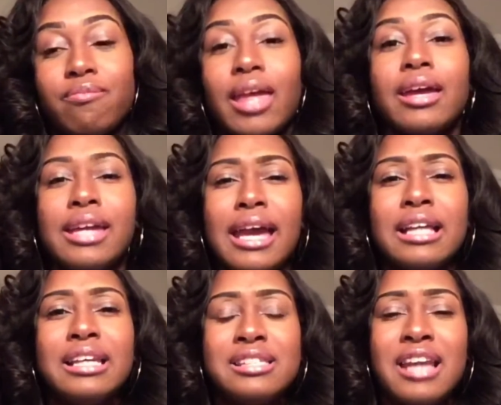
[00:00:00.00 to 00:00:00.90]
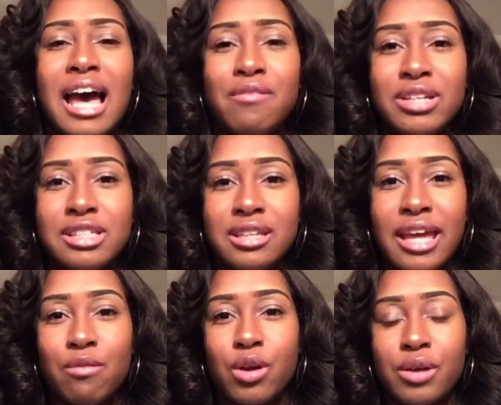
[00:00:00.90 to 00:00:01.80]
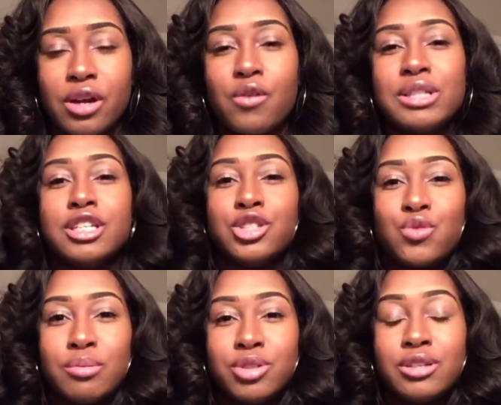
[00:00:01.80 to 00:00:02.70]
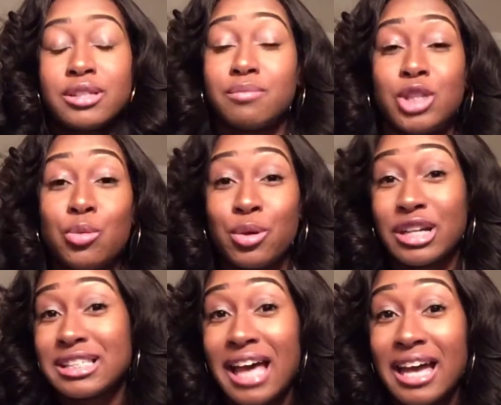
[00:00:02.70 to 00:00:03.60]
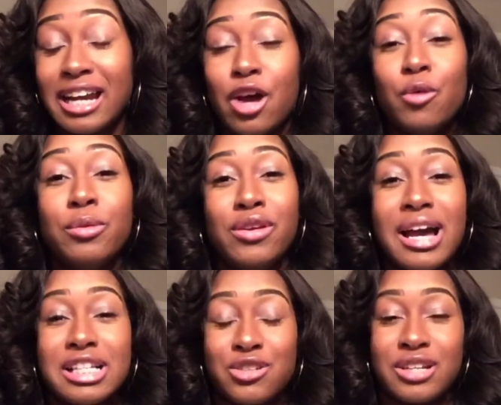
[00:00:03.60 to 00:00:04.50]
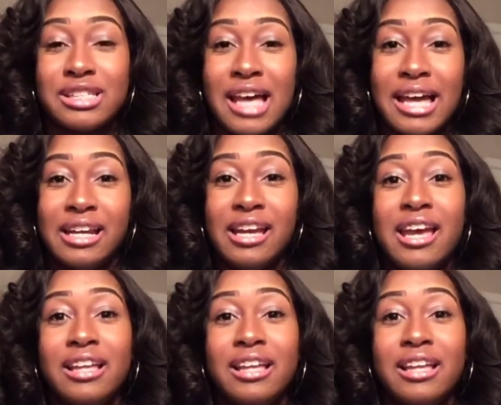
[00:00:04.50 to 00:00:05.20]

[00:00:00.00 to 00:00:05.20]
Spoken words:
yeah, let's dive into that. We're going to go into scriptures. I'm super excited. I hope you guys are excited.